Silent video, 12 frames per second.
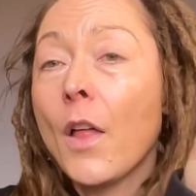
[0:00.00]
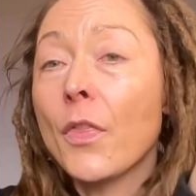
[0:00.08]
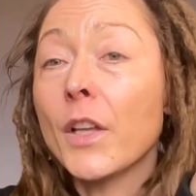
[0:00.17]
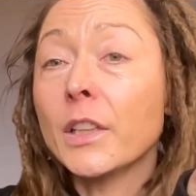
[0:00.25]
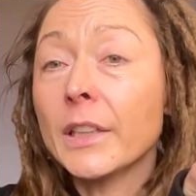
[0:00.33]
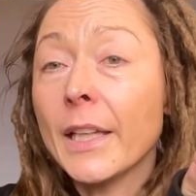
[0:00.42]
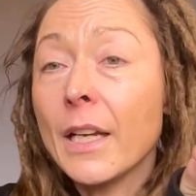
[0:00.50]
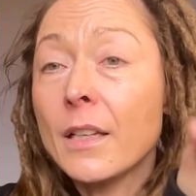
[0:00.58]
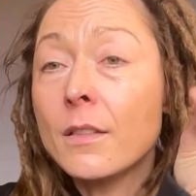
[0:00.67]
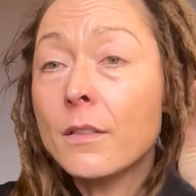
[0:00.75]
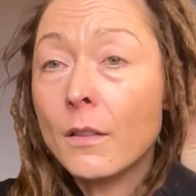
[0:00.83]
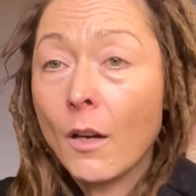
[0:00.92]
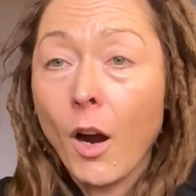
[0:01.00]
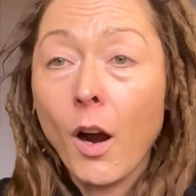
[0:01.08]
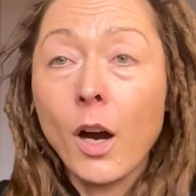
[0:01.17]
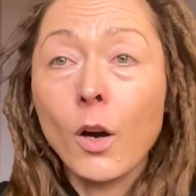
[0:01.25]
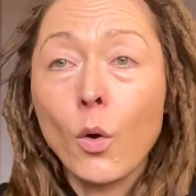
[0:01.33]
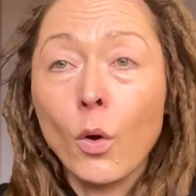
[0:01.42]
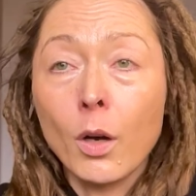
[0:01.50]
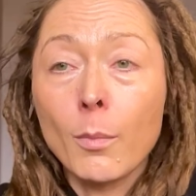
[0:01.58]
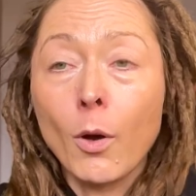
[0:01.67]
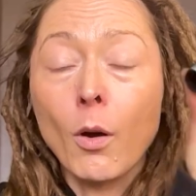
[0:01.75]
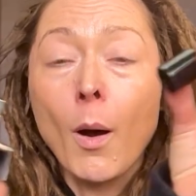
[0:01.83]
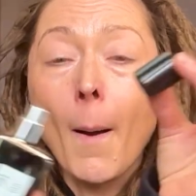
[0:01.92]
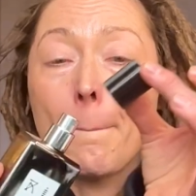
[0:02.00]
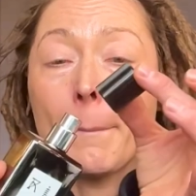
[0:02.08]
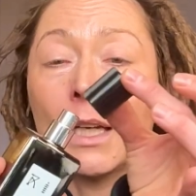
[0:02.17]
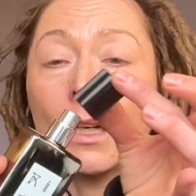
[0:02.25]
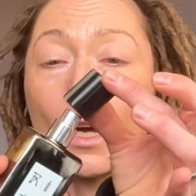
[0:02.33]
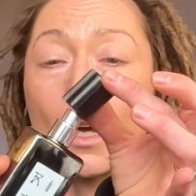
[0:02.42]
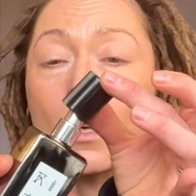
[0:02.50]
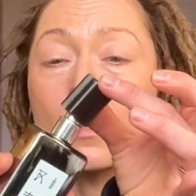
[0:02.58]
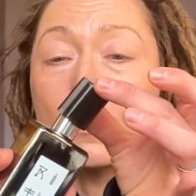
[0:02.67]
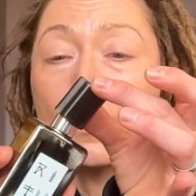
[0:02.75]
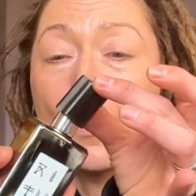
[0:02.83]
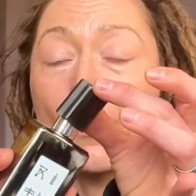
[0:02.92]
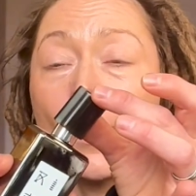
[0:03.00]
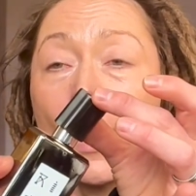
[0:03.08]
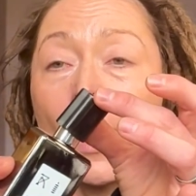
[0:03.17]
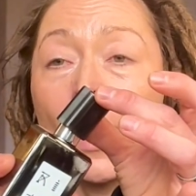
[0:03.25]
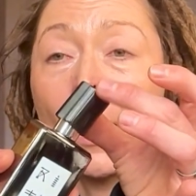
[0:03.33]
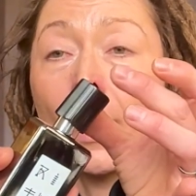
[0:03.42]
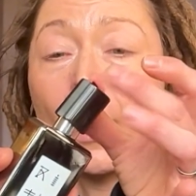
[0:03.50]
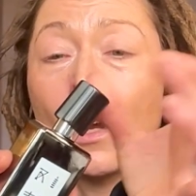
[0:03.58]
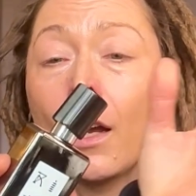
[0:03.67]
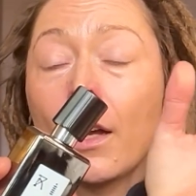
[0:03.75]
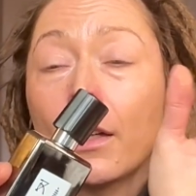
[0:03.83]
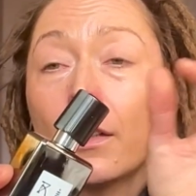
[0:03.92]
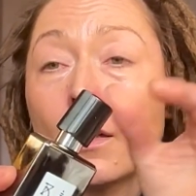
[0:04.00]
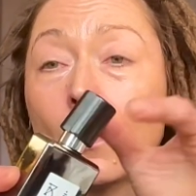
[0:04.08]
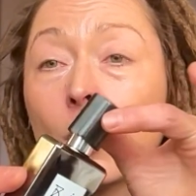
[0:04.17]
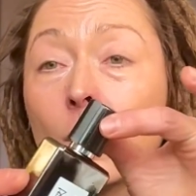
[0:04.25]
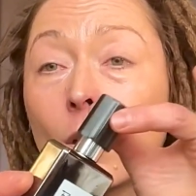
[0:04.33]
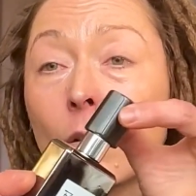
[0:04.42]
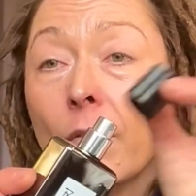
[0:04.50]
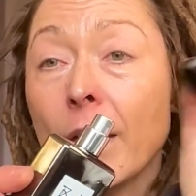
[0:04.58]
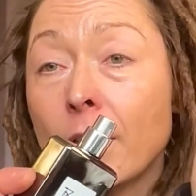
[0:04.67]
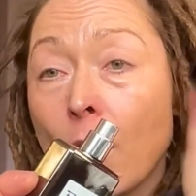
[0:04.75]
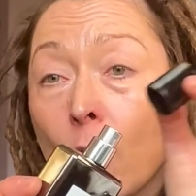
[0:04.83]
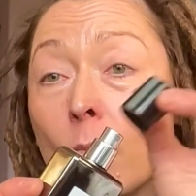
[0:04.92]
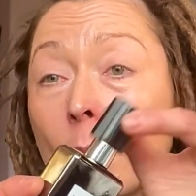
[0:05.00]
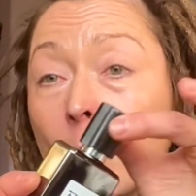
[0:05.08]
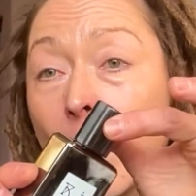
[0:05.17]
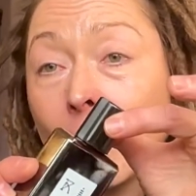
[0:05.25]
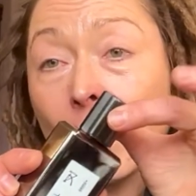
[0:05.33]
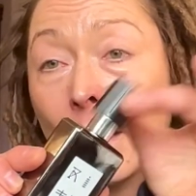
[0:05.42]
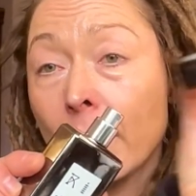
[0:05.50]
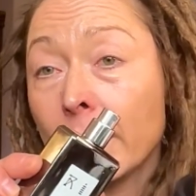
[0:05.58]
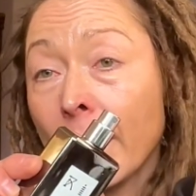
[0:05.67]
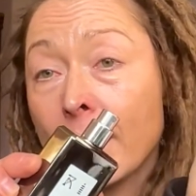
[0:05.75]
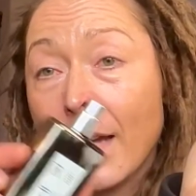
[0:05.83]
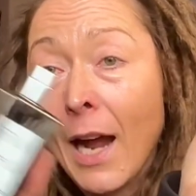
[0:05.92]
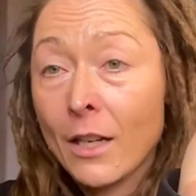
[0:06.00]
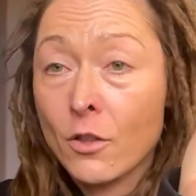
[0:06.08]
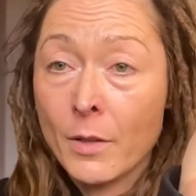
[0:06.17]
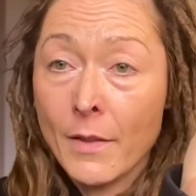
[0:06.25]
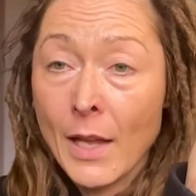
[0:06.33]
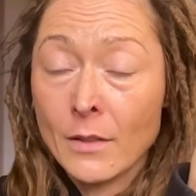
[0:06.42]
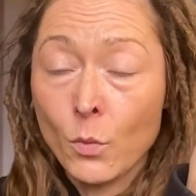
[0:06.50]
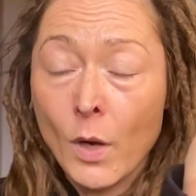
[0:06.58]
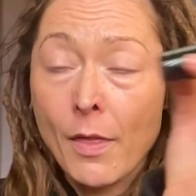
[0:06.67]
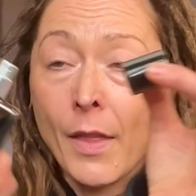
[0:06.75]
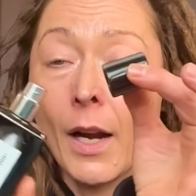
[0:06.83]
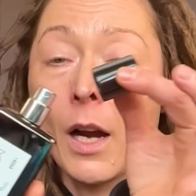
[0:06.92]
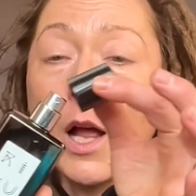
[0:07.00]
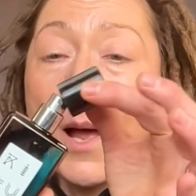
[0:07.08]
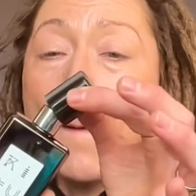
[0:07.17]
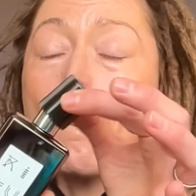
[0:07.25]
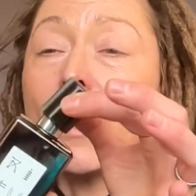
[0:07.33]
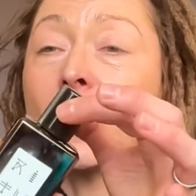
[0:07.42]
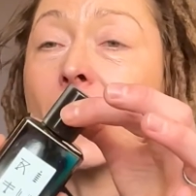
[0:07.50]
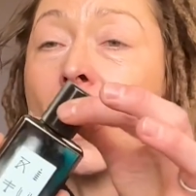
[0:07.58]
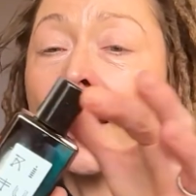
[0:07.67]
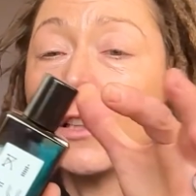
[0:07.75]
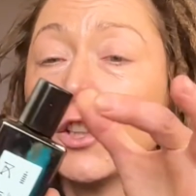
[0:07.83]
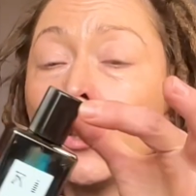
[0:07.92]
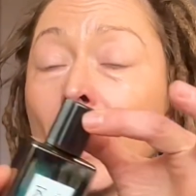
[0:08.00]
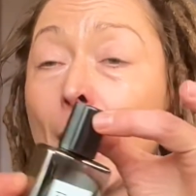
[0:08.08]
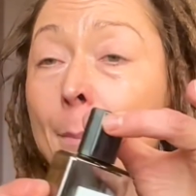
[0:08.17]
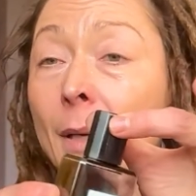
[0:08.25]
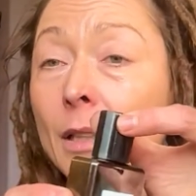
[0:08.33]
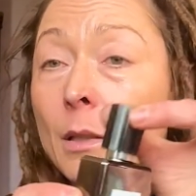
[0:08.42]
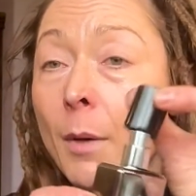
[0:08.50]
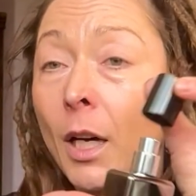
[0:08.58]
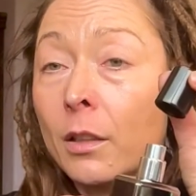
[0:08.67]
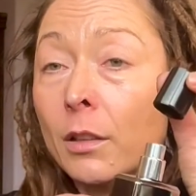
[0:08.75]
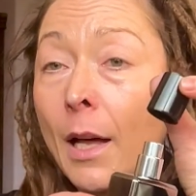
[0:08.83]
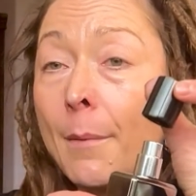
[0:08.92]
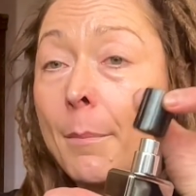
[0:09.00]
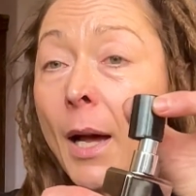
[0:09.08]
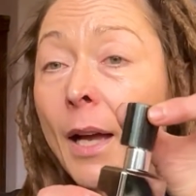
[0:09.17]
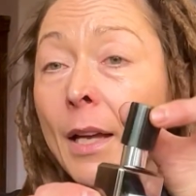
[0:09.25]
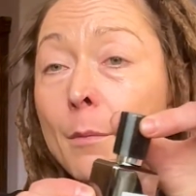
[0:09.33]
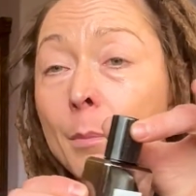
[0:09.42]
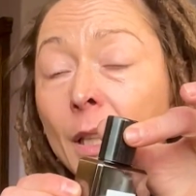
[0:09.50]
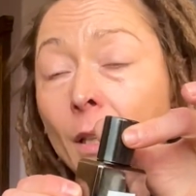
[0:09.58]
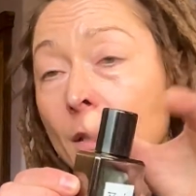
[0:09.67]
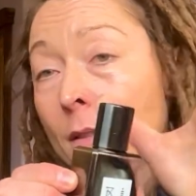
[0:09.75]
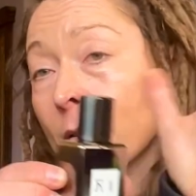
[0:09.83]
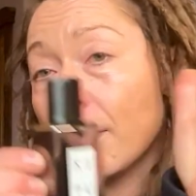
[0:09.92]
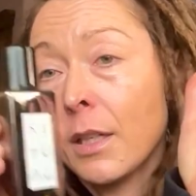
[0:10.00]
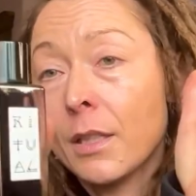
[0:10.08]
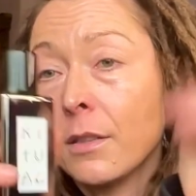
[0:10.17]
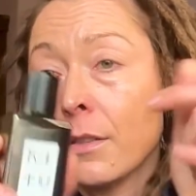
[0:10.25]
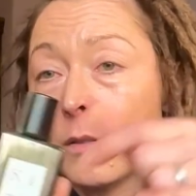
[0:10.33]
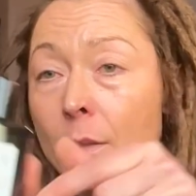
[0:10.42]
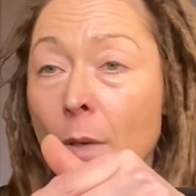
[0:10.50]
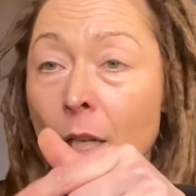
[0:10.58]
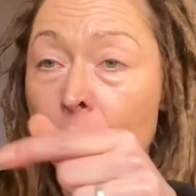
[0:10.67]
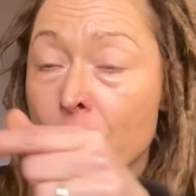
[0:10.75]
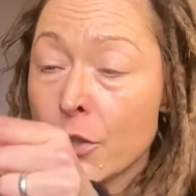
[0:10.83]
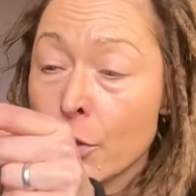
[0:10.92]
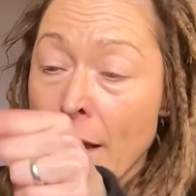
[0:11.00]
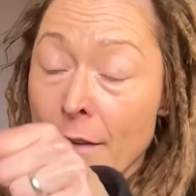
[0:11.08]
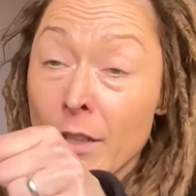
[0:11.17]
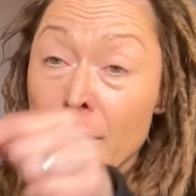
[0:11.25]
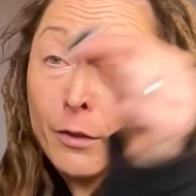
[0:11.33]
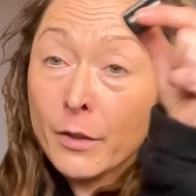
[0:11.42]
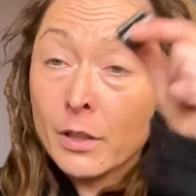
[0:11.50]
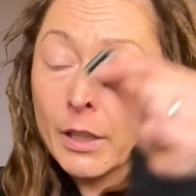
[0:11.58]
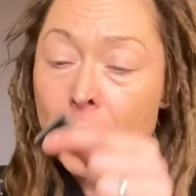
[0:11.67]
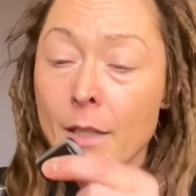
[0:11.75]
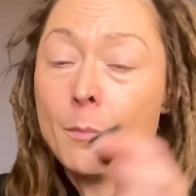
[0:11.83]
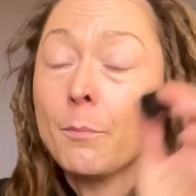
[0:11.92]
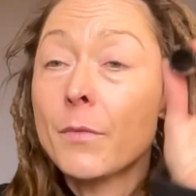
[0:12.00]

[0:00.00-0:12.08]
The lids are horrible because they don't magnetically attach, and that's one thing. But then you can't pick the bottle up by it because the bottle's too heavy for the lid.